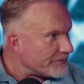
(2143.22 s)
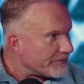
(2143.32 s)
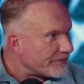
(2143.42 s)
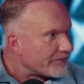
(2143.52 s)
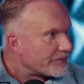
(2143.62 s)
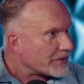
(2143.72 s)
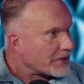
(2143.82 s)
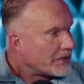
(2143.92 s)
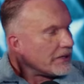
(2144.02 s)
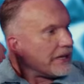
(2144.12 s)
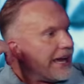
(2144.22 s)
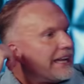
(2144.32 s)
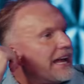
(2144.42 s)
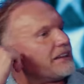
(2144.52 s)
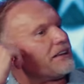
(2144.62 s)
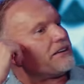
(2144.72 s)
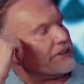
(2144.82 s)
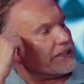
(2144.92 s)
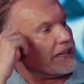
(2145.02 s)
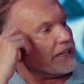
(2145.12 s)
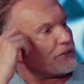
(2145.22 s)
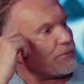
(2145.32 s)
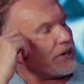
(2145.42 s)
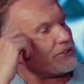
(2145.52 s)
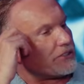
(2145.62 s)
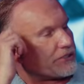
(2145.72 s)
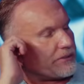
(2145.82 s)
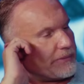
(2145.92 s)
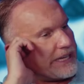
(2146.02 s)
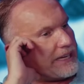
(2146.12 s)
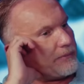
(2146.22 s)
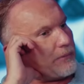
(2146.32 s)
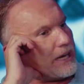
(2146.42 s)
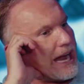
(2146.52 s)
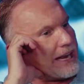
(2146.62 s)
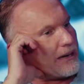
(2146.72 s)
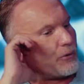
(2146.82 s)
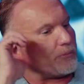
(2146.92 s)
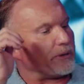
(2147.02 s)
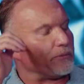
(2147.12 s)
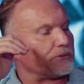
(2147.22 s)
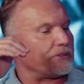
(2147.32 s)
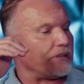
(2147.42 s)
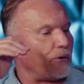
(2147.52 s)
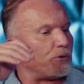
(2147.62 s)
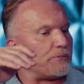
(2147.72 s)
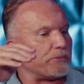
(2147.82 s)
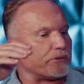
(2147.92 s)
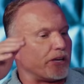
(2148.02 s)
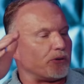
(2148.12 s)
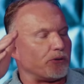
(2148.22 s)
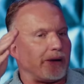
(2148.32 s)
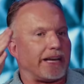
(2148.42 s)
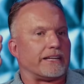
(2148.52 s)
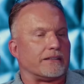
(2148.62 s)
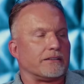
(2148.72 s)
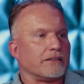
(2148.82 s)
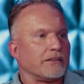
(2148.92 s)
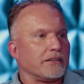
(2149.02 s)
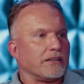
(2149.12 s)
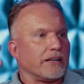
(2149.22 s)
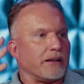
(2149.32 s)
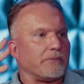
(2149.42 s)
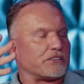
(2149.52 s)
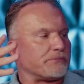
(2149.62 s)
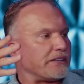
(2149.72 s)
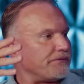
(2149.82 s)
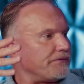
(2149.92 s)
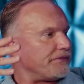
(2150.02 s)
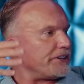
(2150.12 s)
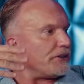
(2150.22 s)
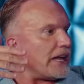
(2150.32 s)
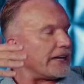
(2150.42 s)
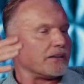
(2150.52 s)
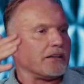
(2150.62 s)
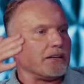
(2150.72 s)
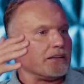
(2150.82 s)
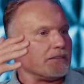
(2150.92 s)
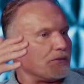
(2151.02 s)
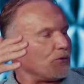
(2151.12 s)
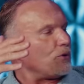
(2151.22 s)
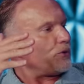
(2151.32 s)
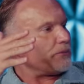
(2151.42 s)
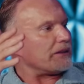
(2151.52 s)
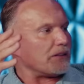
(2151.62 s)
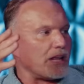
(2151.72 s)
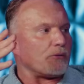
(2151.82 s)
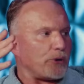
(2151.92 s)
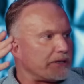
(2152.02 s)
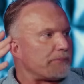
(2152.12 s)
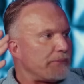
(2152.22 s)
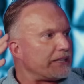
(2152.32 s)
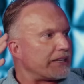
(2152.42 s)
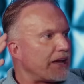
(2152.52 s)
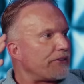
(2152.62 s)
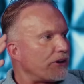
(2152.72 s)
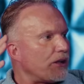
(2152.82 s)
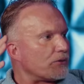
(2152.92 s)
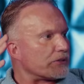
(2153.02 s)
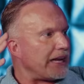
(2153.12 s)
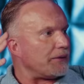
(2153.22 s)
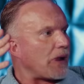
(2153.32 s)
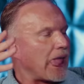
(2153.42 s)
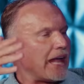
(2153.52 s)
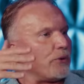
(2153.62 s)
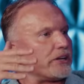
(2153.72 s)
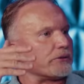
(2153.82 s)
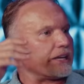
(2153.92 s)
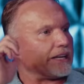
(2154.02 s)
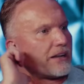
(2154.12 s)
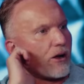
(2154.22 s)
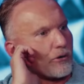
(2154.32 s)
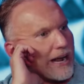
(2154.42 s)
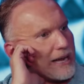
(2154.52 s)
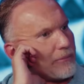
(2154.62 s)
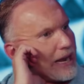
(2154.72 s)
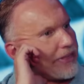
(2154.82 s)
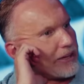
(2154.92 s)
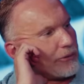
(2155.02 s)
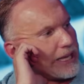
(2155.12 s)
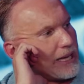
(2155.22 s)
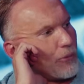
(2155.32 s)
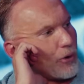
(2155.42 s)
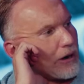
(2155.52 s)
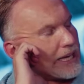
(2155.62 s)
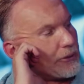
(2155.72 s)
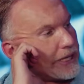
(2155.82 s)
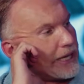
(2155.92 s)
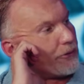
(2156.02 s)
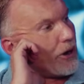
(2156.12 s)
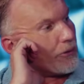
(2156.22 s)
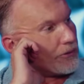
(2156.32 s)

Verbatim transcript: Yep. And I love it, and it's precious to me. But I don't want people. To, I want people to know, man. It makes me feel like well, we've been lo- we've been together a long time, yeah. and we don't get it all right. But I think we get it more right than we get it wrong.